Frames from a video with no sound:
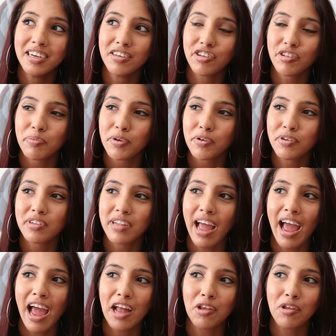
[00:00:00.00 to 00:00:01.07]
just because
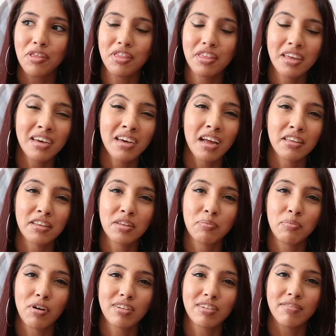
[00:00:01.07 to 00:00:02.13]
I had to think out of the
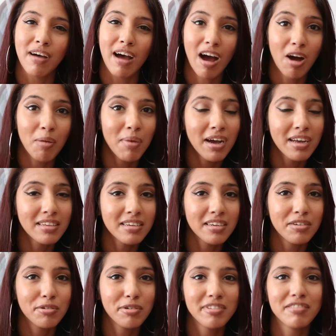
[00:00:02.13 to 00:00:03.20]
box of how am I gonna
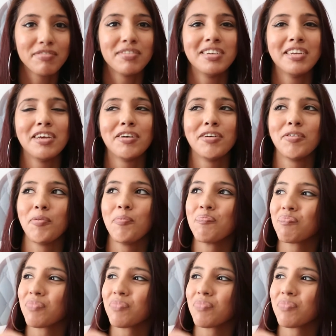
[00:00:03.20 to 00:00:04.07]
record this video,